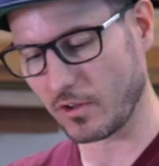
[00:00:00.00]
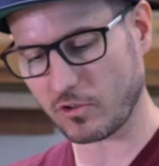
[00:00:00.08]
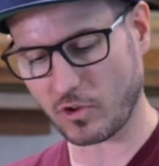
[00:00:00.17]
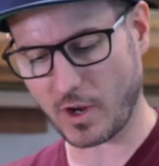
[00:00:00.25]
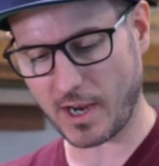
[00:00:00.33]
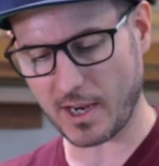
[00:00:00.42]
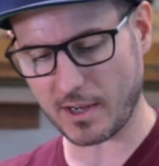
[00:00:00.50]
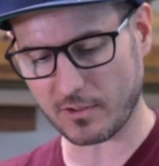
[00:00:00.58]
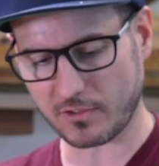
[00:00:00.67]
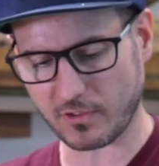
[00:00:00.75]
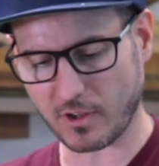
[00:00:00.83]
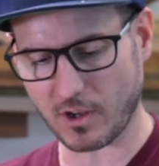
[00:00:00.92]
So
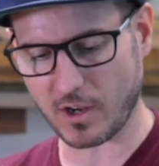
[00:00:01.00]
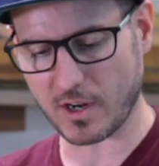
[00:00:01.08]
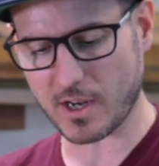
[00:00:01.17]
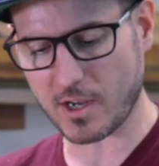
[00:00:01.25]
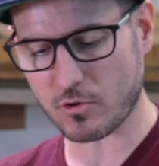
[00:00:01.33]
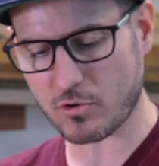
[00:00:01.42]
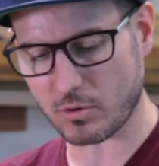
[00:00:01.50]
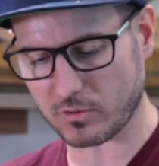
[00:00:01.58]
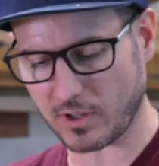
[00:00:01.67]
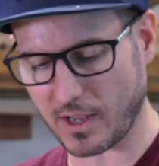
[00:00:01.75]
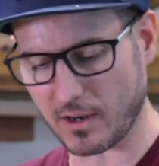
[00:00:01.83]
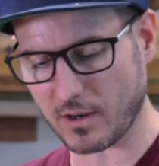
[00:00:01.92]
here's an inch core
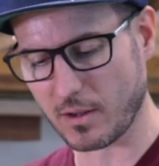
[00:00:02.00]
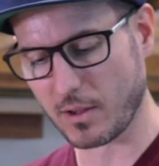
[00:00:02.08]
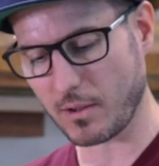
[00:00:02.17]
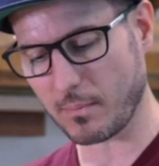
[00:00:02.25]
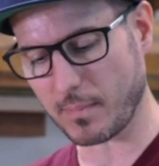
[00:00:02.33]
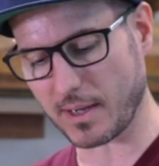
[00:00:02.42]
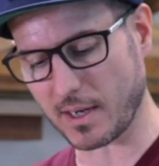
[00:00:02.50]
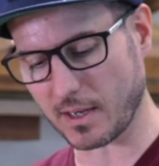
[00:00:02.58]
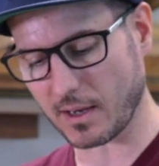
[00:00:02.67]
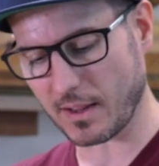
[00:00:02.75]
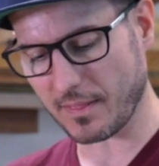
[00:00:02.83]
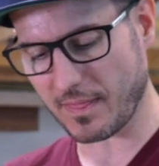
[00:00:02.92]
tenon,
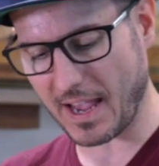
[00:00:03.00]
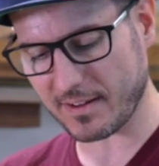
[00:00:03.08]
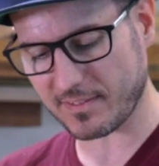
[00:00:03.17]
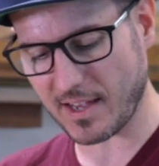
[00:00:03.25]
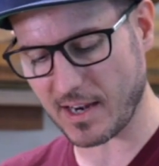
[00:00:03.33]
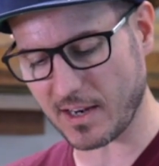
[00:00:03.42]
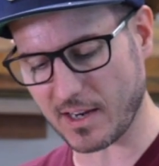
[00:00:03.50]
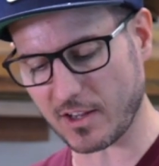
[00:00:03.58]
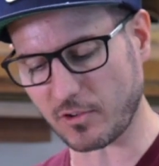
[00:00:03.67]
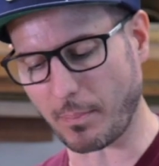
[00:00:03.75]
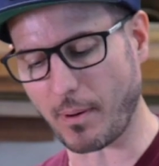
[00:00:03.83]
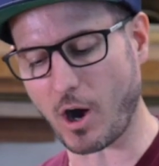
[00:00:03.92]
meaning that tenon
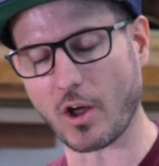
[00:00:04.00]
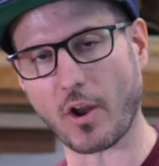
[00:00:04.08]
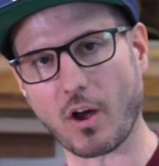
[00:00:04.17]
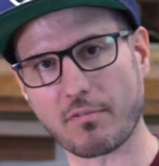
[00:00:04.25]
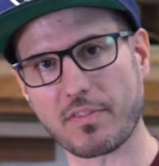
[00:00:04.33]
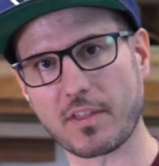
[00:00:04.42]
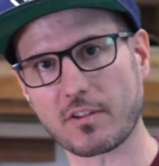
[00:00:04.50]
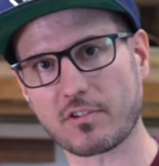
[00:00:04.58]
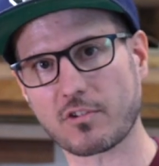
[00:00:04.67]
is a part of this.